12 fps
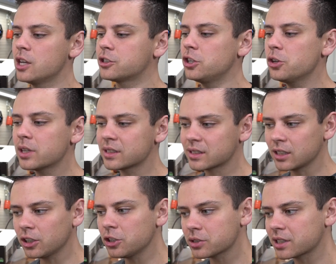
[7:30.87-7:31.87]
So you can
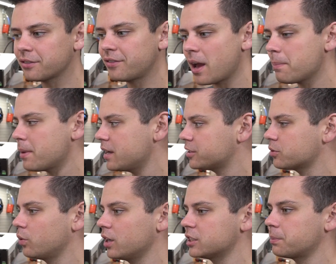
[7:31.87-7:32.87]
still use the F E T-based
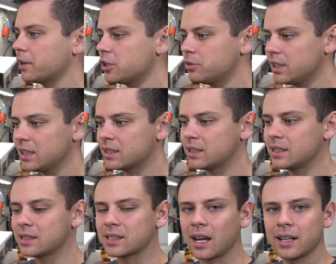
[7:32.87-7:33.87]
ones, but you need to
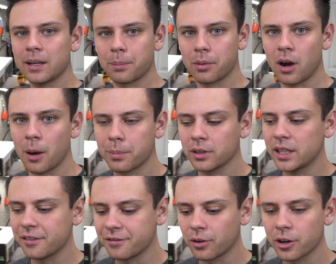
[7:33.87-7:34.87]
design it properly
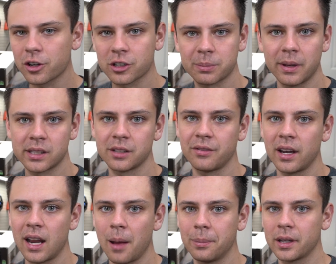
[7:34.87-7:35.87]
for your specified
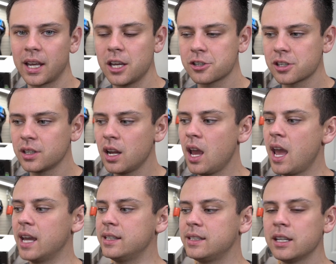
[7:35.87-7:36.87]
application
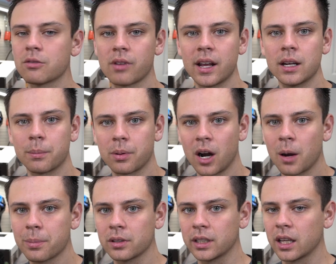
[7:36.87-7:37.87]
and derate it
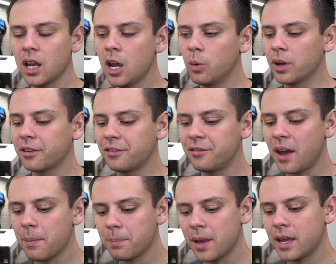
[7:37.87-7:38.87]
properly. With
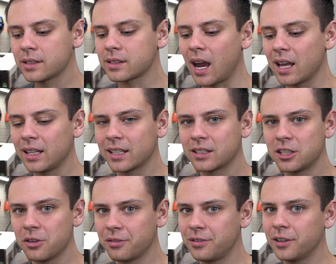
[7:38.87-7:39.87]
F E T-based, I like to
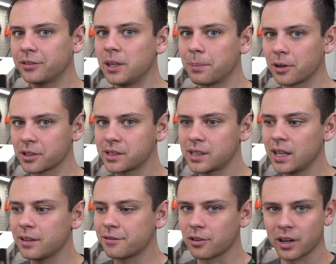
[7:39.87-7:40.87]
do fifty
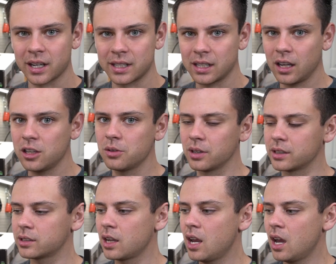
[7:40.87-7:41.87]
percent for
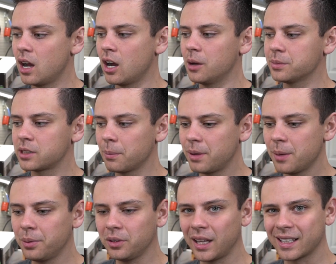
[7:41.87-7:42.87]
continuous. Um, some
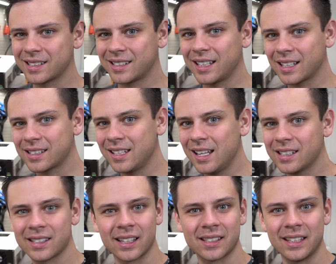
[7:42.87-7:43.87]
people like sixty,
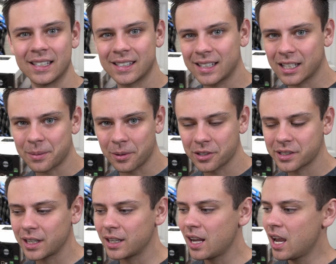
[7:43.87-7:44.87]
sixty-six
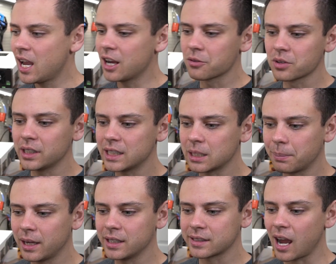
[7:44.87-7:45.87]
percent, it really
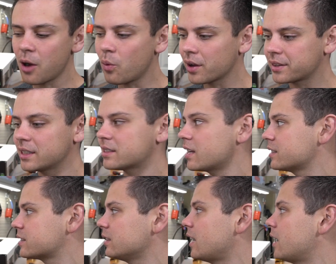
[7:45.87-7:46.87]
depends. I want these things
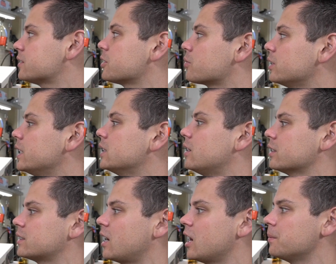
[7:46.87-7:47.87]
to last a really long
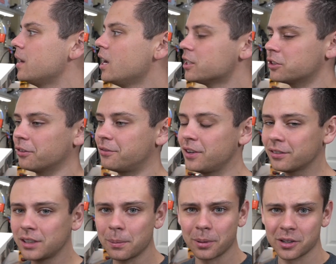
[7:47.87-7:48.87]
time, so
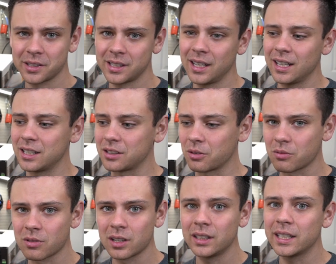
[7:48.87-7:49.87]
fifty percent is a
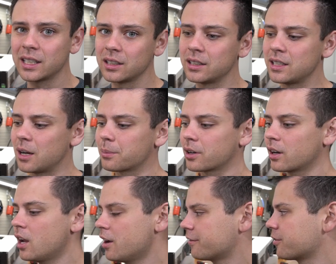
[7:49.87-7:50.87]
really good
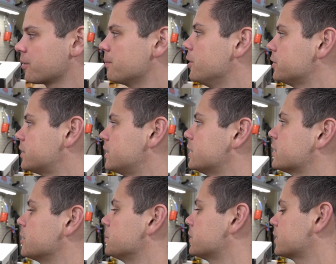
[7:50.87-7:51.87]
number for most
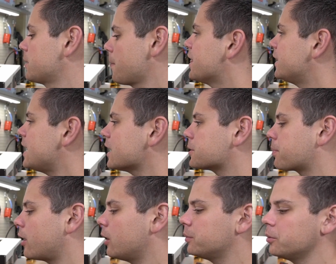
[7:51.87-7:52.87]
systems. The next
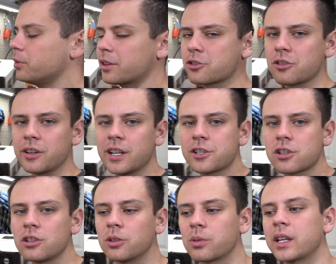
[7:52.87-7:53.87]
problem with
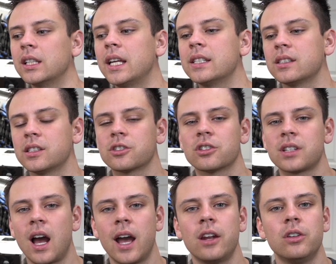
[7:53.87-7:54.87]
traditional relays is there's
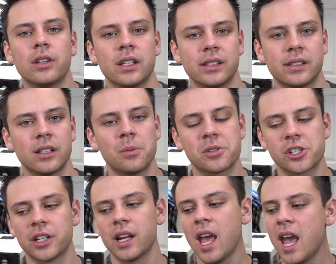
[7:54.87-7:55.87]
idle
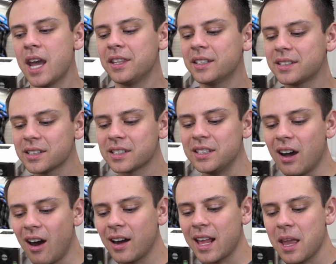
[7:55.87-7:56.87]
consumption, and this is
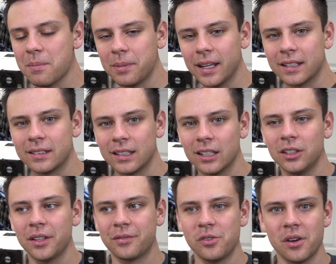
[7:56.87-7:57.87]
not a big
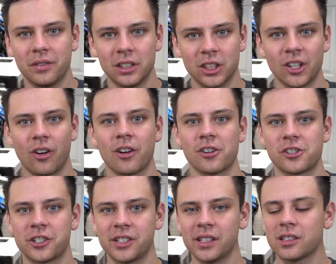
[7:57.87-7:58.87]
deal if you have a
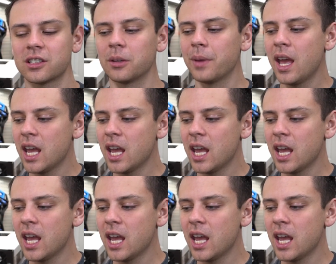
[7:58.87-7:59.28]
large system.